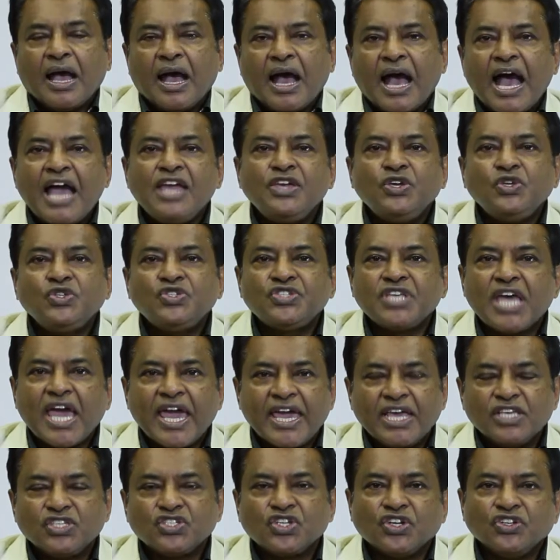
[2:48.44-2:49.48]

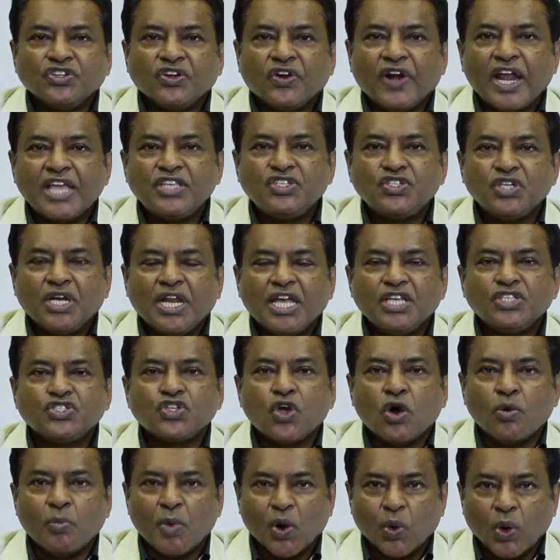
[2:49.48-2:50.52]
IUPsyS congratulates
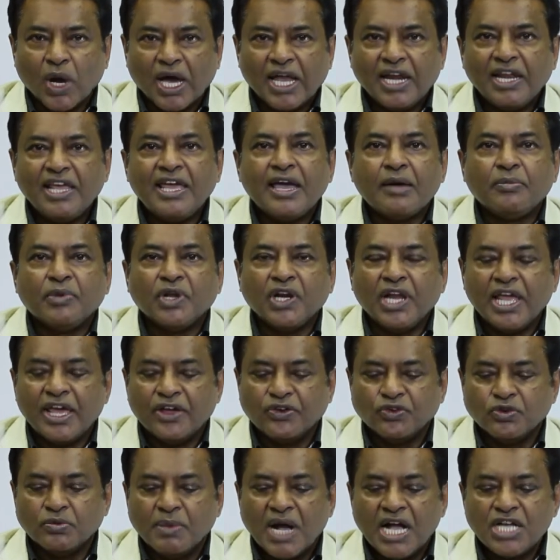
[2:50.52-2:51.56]
Omowale
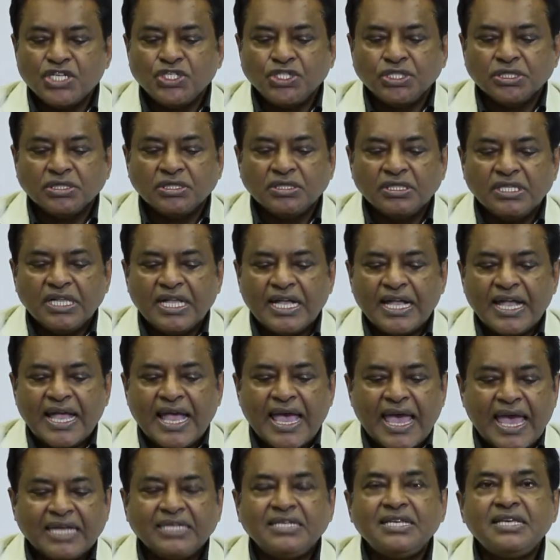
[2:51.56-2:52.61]
Amoleru Marshall
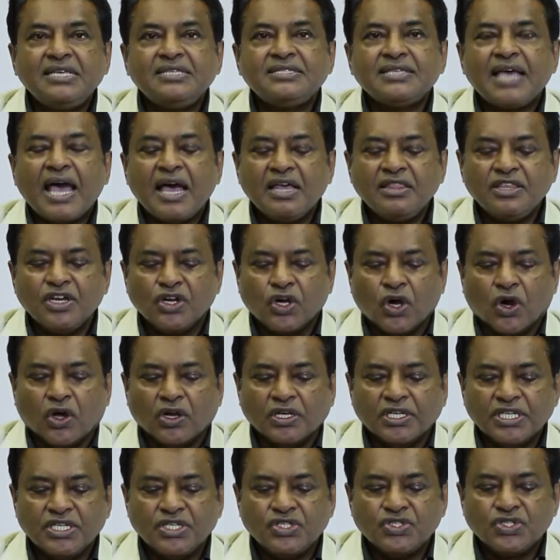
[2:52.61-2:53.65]
and his other
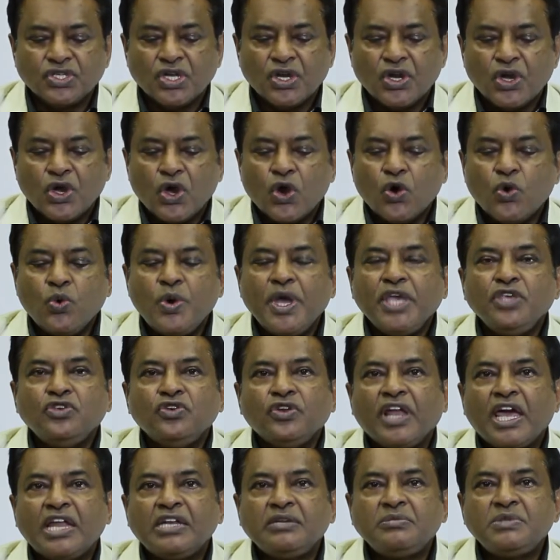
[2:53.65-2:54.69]
colleagues who were
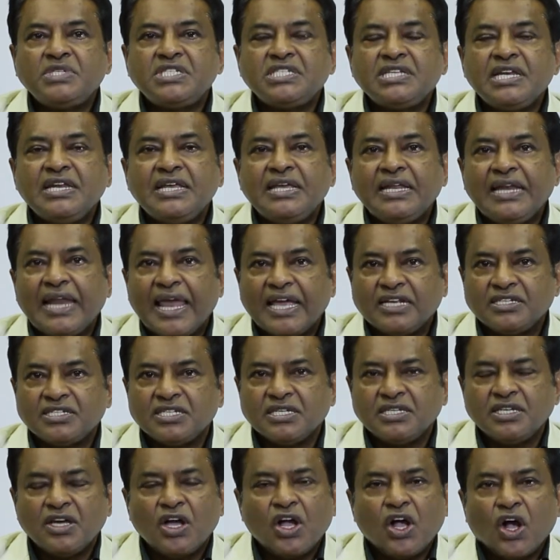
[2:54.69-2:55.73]
unanimously
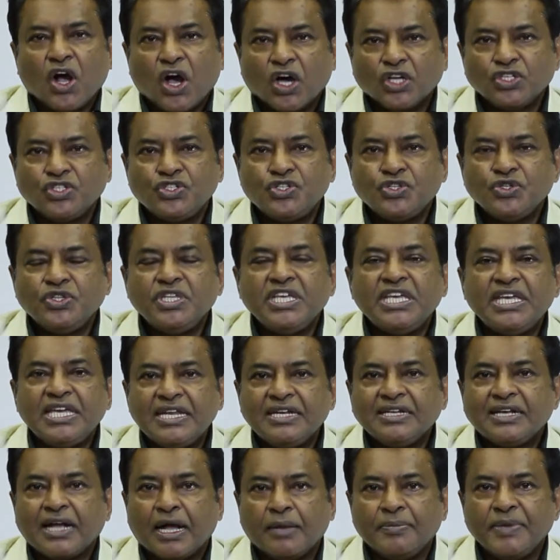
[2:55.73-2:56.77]
elected onto the
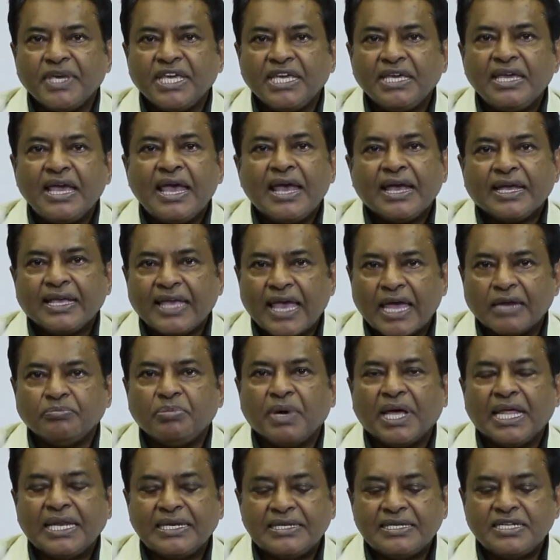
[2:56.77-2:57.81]
incoming
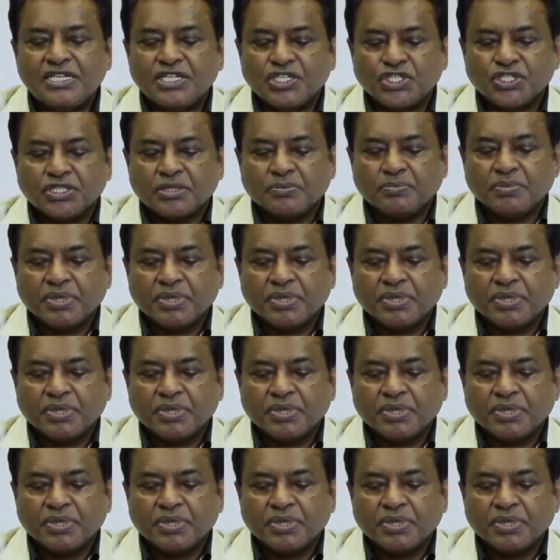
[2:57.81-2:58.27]
CANPA leadership.